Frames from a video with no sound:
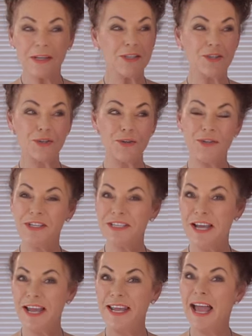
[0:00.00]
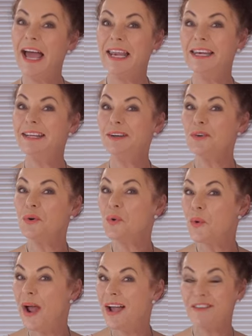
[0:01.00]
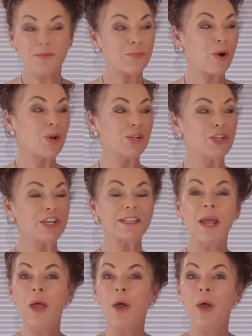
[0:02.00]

to do today, a little craft project.